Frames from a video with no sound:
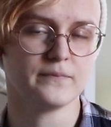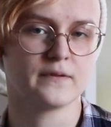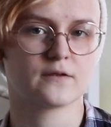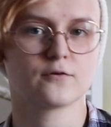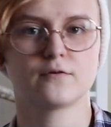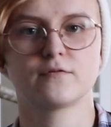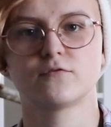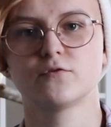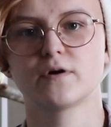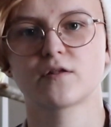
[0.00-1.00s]
I don't know if
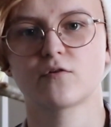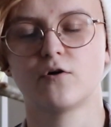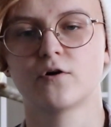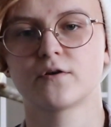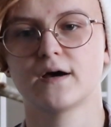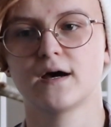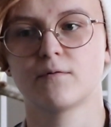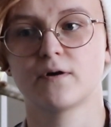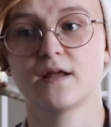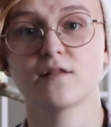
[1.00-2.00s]
you've noticed on
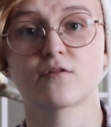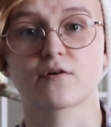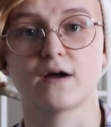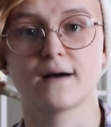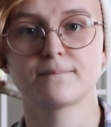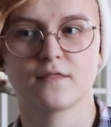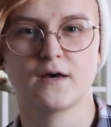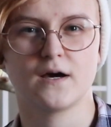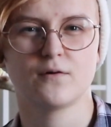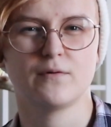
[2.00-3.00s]
our Instagram
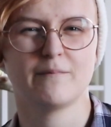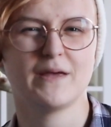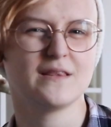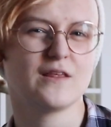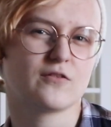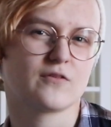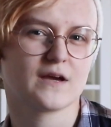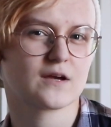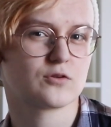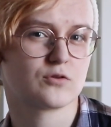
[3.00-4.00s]
that we mainly
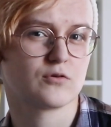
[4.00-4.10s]
stick